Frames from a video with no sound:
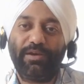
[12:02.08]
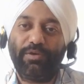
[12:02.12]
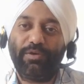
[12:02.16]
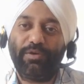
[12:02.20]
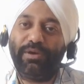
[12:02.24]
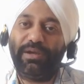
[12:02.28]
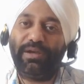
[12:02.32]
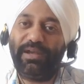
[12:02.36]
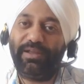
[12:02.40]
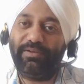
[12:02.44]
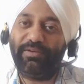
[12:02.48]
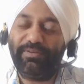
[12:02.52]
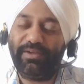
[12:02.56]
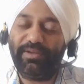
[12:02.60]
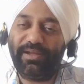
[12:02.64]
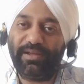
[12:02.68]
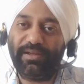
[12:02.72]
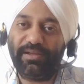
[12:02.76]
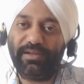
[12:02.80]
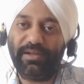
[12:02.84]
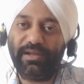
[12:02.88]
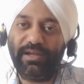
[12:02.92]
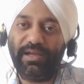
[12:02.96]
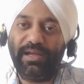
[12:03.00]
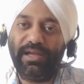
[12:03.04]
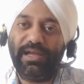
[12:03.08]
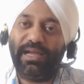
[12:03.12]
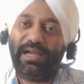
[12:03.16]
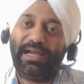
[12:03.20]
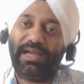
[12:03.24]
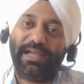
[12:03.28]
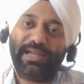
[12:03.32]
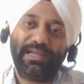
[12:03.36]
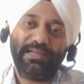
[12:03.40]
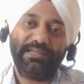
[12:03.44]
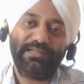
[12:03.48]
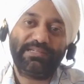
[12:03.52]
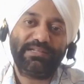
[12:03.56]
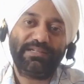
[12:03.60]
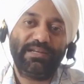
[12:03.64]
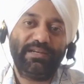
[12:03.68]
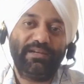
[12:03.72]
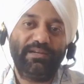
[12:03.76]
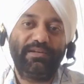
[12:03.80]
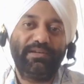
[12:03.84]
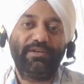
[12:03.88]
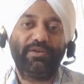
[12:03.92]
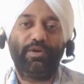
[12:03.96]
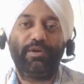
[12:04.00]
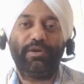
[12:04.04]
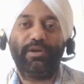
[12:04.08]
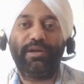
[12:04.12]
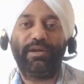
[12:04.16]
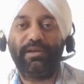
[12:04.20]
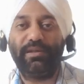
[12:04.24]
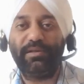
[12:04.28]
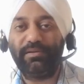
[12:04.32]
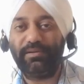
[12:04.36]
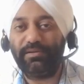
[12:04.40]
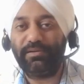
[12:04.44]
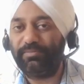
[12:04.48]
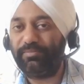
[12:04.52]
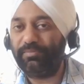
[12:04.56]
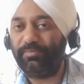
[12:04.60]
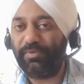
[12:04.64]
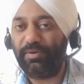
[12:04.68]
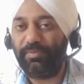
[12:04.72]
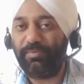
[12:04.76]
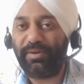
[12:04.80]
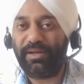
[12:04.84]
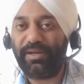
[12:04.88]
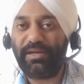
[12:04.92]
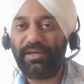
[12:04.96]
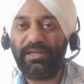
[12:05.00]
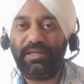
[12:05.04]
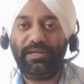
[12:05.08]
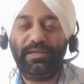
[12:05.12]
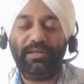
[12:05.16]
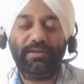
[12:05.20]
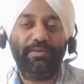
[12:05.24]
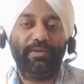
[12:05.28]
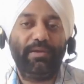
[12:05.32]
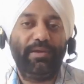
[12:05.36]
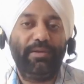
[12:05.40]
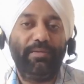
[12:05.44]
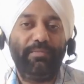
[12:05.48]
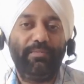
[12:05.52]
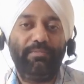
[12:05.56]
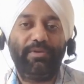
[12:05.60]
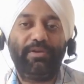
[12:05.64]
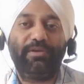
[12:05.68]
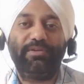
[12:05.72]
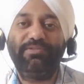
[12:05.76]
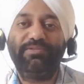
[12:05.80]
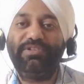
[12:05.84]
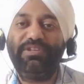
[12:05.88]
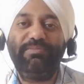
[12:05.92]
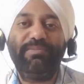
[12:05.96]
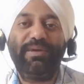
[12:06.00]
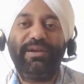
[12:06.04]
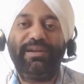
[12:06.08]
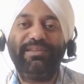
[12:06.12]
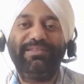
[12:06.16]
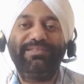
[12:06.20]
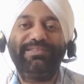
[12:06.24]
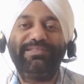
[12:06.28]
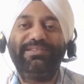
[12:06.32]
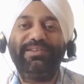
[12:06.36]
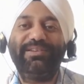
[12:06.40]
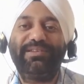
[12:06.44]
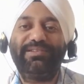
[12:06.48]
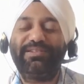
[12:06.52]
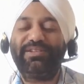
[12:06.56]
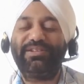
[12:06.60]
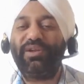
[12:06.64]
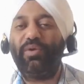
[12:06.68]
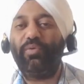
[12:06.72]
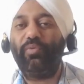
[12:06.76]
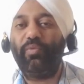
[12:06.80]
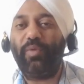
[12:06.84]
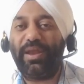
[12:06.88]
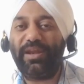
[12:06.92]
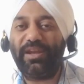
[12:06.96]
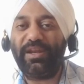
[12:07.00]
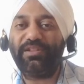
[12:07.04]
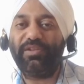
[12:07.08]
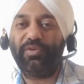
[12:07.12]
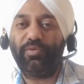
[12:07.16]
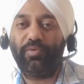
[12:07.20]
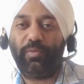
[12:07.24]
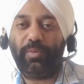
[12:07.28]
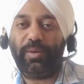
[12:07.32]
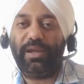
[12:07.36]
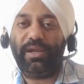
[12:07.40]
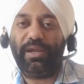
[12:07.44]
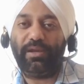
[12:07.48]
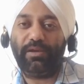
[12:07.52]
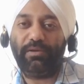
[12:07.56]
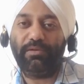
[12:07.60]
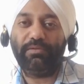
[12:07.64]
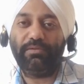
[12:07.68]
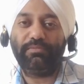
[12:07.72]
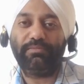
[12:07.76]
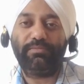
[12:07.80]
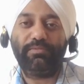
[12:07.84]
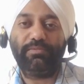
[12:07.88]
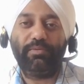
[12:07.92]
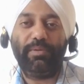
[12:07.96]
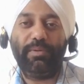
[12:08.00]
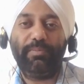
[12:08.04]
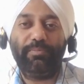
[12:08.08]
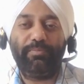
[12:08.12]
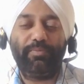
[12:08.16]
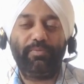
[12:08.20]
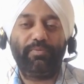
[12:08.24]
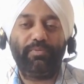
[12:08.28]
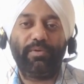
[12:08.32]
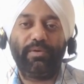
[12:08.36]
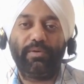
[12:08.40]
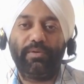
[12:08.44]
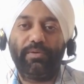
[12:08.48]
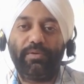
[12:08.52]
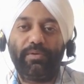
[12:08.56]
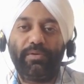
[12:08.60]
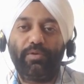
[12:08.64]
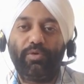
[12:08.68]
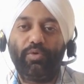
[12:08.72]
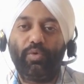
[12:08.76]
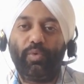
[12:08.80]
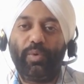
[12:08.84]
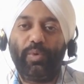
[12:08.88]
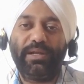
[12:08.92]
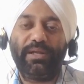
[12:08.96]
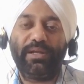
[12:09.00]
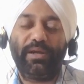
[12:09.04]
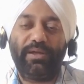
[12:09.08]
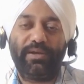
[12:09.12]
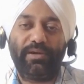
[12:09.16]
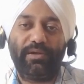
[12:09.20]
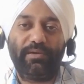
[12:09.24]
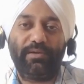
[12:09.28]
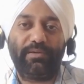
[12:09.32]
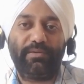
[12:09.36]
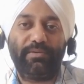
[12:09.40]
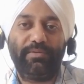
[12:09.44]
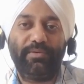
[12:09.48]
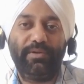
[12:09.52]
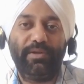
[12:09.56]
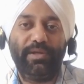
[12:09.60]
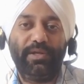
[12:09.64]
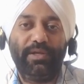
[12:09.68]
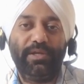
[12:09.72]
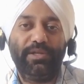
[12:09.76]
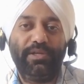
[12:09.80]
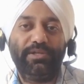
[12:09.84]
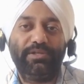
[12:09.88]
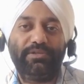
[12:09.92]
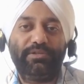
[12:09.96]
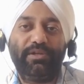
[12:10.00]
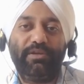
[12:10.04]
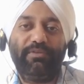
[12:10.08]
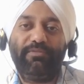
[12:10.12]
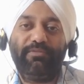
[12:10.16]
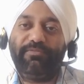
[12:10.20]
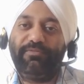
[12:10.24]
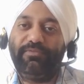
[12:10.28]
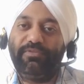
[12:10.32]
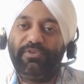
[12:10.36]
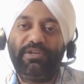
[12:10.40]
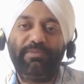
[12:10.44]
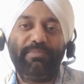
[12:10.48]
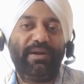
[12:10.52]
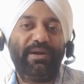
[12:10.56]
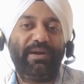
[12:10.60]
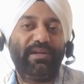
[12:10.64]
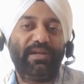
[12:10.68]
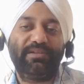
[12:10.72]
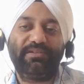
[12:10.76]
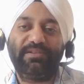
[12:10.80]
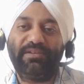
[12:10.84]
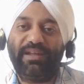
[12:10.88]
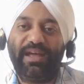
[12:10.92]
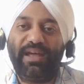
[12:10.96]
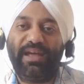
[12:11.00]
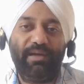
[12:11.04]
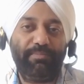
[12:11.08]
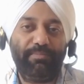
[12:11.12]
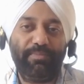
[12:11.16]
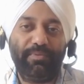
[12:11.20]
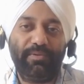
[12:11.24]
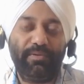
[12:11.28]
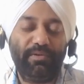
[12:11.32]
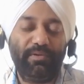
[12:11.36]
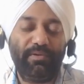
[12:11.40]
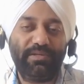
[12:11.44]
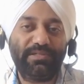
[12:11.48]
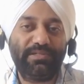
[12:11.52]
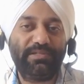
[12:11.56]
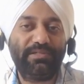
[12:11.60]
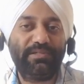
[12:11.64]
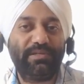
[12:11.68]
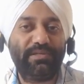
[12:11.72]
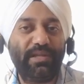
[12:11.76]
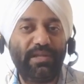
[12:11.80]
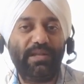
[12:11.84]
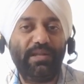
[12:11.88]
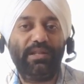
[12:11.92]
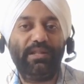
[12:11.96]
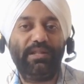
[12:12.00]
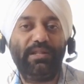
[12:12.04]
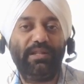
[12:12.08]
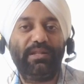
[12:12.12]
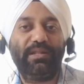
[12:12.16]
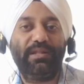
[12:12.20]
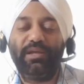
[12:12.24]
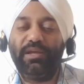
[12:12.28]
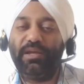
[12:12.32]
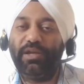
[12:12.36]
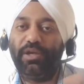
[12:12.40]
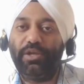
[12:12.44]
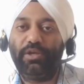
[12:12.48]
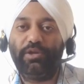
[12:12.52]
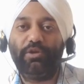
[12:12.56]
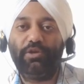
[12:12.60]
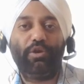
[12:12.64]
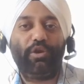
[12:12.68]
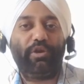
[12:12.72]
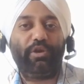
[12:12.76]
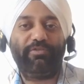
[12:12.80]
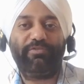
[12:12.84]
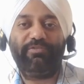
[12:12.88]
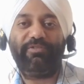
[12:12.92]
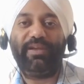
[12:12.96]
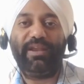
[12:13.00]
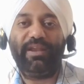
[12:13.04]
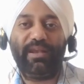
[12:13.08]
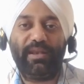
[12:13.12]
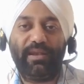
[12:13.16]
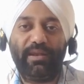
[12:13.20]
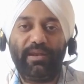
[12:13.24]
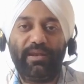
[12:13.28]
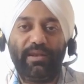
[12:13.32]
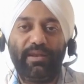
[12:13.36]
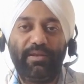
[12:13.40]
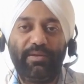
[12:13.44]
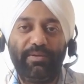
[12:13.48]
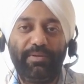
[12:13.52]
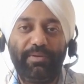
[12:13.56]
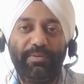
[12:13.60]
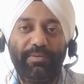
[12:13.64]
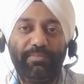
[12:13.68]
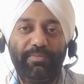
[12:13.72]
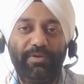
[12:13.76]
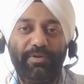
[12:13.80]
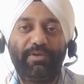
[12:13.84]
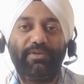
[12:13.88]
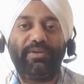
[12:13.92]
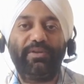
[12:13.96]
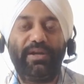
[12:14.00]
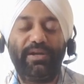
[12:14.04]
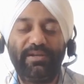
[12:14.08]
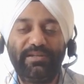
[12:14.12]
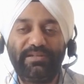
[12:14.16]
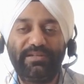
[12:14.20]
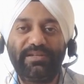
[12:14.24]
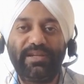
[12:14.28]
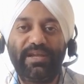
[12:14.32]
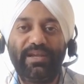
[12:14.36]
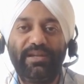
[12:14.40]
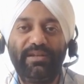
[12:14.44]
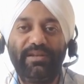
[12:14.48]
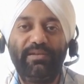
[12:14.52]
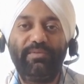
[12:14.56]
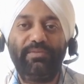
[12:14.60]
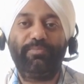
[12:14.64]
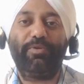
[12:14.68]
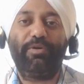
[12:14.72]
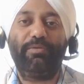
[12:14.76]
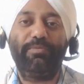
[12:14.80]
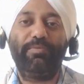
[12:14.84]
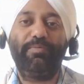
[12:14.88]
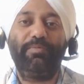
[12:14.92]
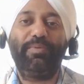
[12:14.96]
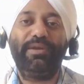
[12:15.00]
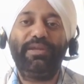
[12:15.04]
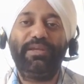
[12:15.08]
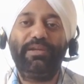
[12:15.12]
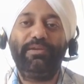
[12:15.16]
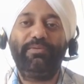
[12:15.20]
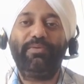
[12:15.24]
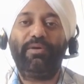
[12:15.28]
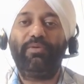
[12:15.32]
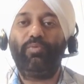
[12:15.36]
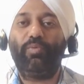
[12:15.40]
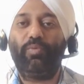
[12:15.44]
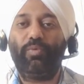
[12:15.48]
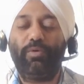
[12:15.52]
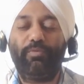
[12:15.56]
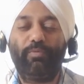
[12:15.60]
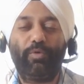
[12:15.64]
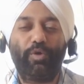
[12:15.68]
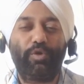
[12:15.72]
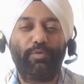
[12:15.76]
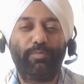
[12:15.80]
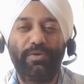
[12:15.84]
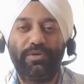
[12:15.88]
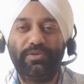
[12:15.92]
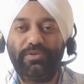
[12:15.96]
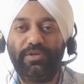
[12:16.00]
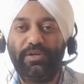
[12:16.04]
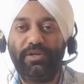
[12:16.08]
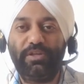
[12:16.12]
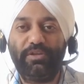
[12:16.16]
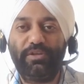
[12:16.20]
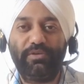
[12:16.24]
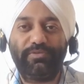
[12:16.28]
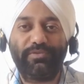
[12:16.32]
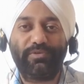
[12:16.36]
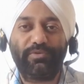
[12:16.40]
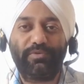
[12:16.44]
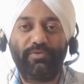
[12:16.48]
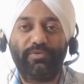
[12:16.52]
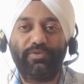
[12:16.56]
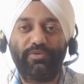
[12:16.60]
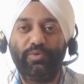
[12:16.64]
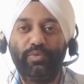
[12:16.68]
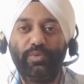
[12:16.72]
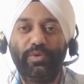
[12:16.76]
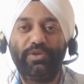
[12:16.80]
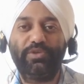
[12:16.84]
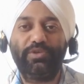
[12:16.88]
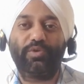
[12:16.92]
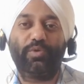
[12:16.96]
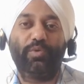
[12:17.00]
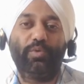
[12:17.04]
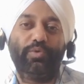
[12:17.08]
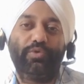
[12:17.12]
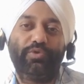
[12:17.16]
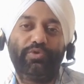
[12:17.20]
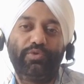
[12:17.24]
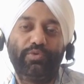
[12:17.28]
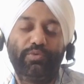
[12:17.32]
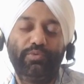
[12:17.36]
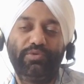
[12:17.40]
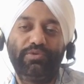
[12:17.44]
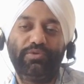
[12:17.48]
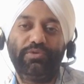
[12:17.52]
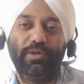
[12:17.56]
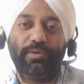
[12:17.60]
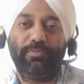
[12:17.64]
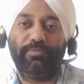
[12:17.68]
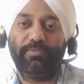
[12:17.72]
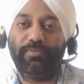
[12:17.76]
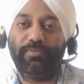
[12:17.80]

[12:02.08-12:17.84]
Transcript: make a good living. I can still earn good money because GMAT is just another way, to improve, grow in career. So if GMAT doesn't happen, still you'll not fail. Because understand probably what percentage of students goes to,